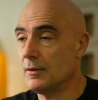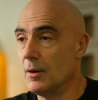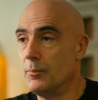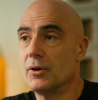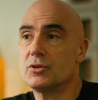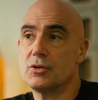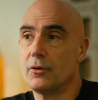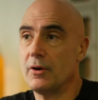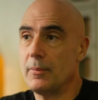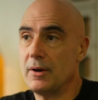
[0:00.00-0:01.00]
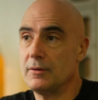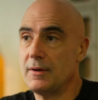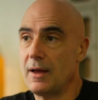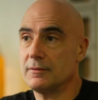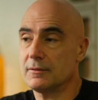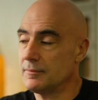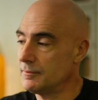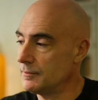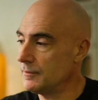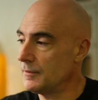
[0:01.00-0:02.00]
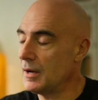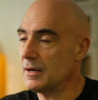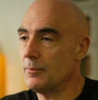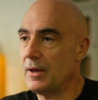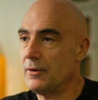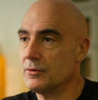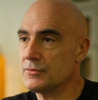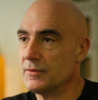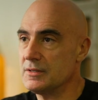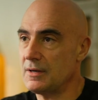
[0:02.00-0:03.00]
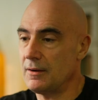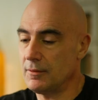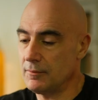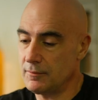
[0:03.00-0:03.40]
A book showed up at her desk. Competitors for sale.